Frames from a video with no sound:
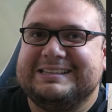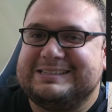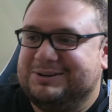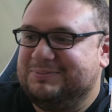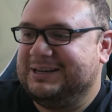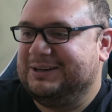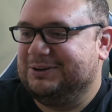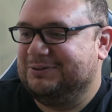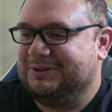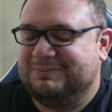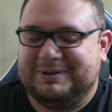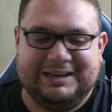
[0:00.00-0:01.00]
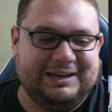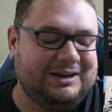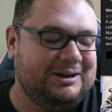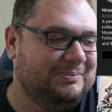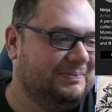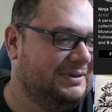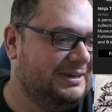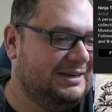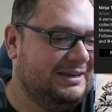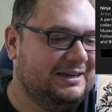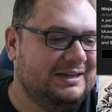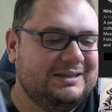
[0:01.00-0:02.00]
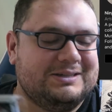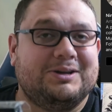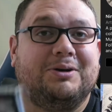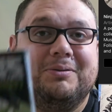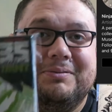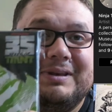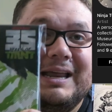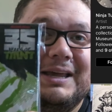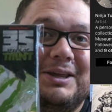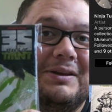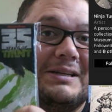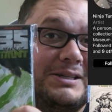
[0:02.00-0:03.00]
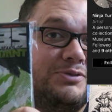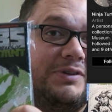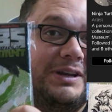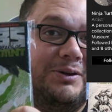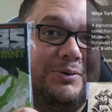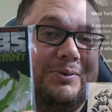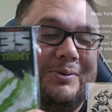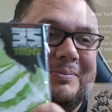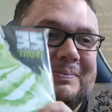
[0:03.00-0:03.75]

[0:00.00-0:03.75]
That's a little bit goofy, but yeah. So thank you, this is really cool.